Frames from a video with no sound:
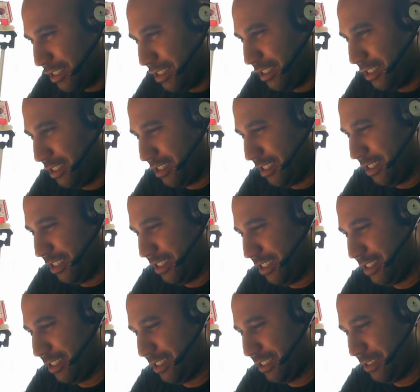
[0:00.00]
Okay.
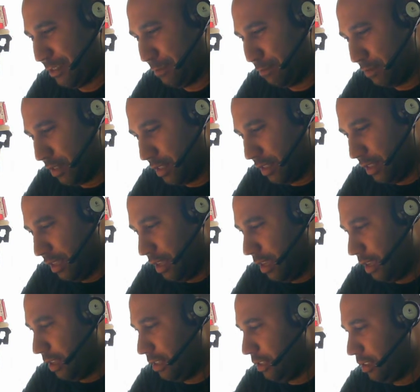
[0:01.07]

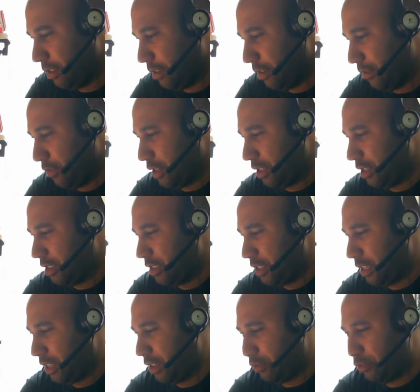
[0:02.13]
And if you can
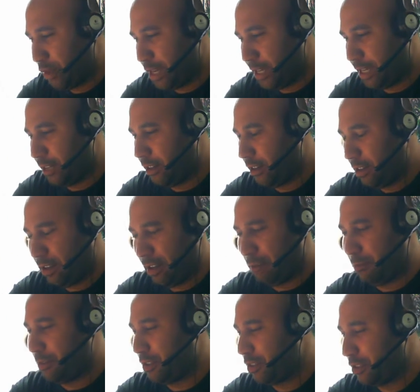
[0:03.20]
see the feet here,
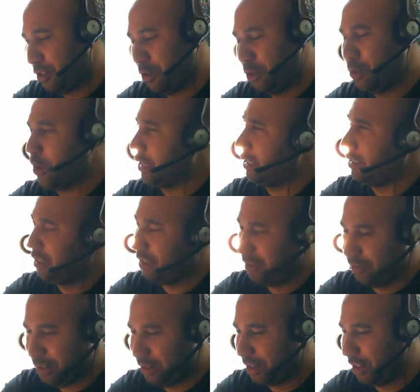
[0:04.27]
I'm so waiting until the
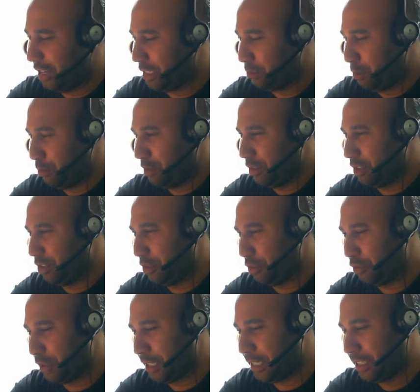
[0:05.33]
very last minute to do the
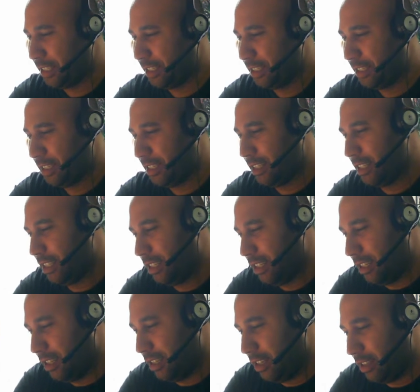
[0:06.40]
feet.
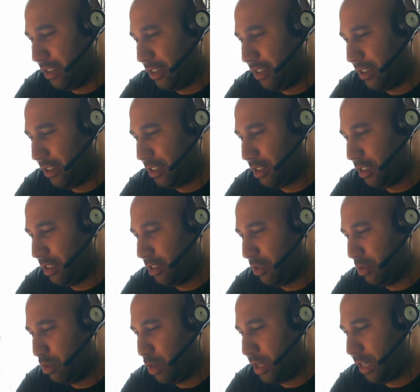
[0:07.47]
That's a
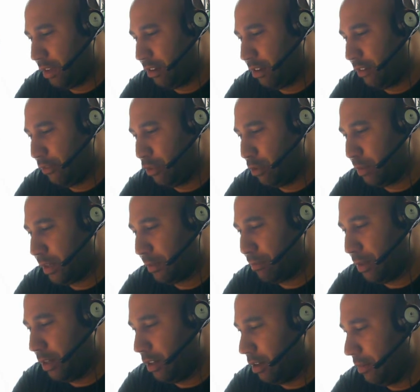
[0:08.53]
weak area for me,
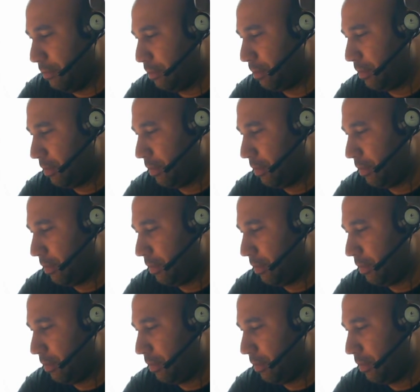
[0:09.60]
but I'm